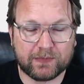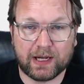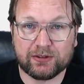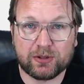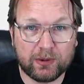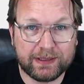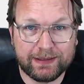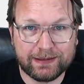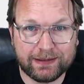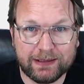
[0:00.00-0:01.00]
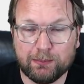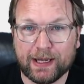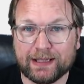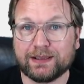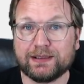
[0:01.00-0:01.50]
I sold it in the
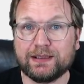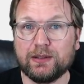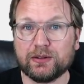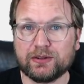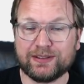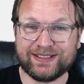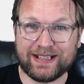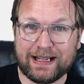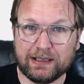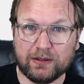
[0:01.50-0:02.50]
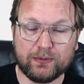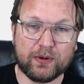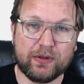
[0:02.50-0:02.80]
past. It's still selling for